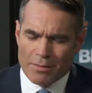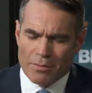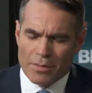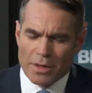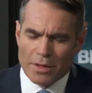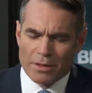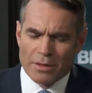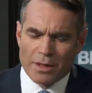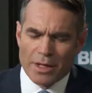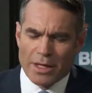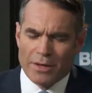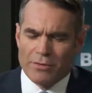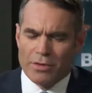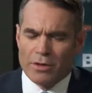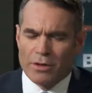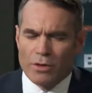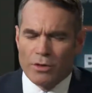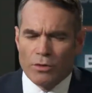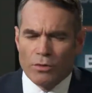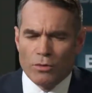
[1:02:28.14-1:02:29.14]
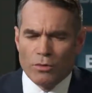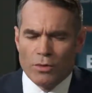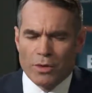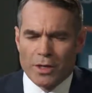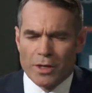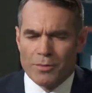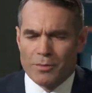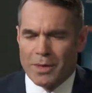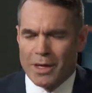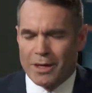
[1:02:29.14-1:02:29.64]
Bill, even you would
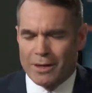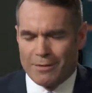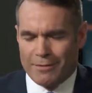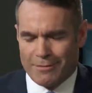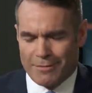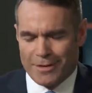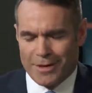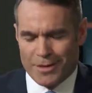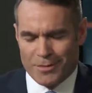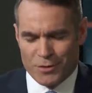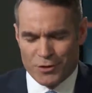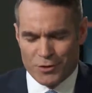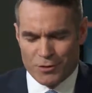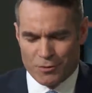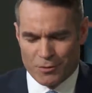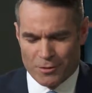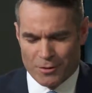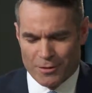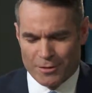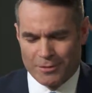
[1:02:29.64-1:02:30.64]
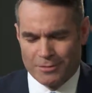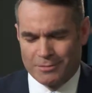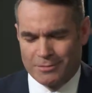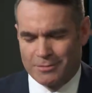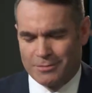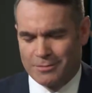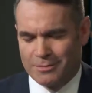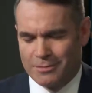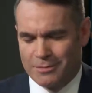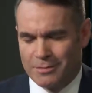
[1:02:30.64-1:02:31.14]
admit, I'm sure,
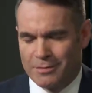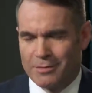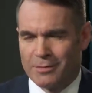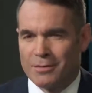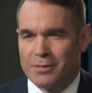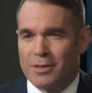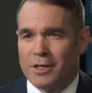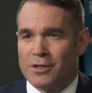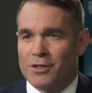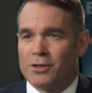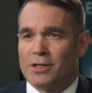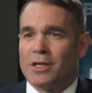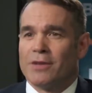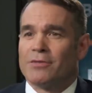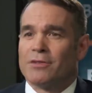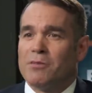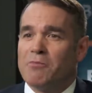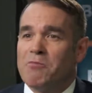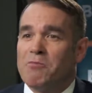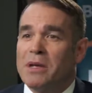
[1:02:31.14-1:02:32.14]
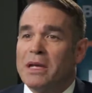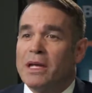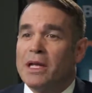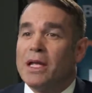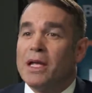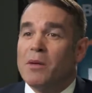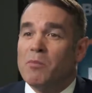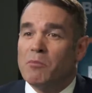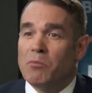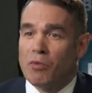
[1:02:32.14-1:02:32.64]
that you left a big
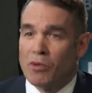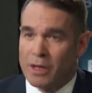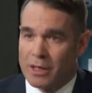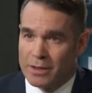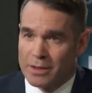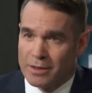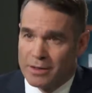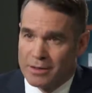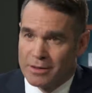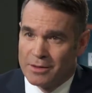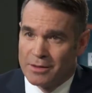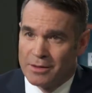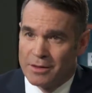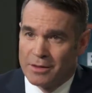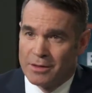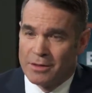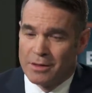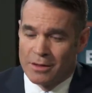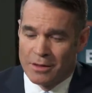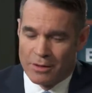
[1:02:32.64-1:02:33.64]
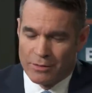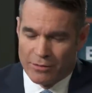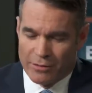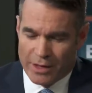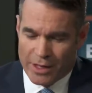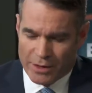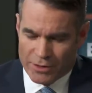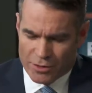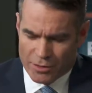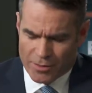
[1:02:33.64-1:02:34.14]
imprint on
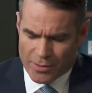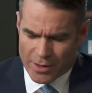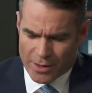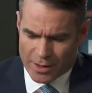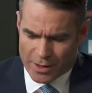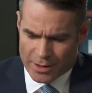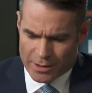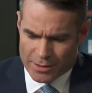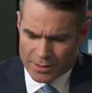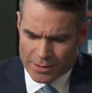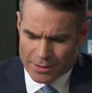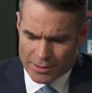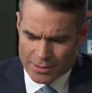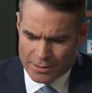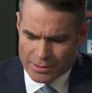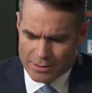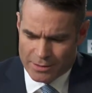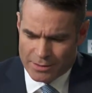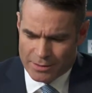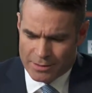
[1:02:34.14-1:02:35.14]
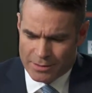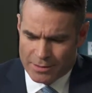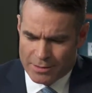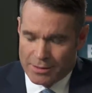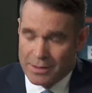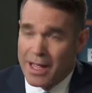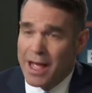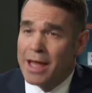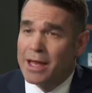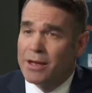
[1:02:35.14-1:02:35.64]
financial markets
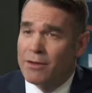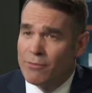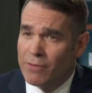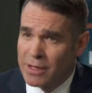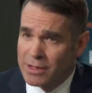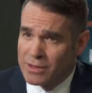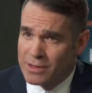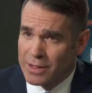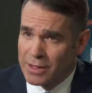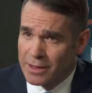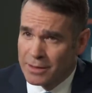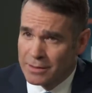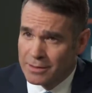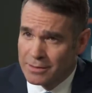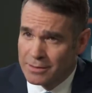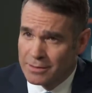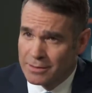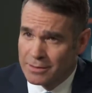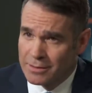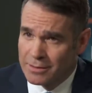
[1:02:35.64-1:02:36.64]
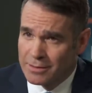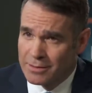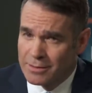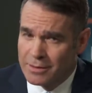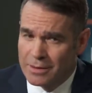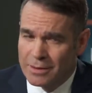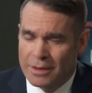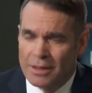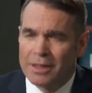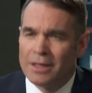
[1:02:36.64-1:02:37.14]
and investing.
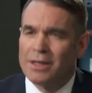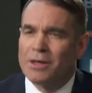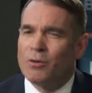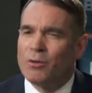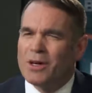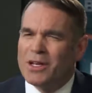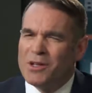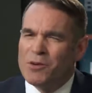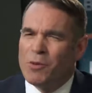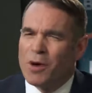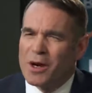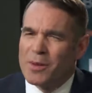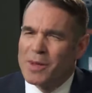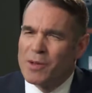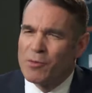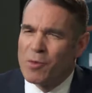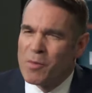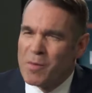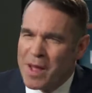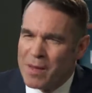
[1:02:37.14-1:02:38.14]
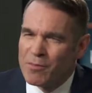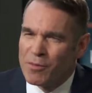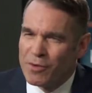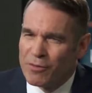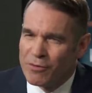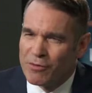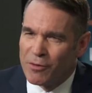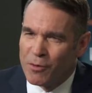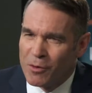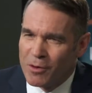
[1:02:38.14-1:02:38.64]
What do you want to be remembered
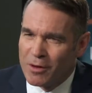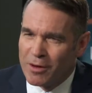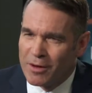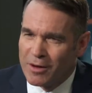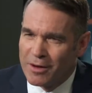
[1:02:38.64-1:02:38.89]
for?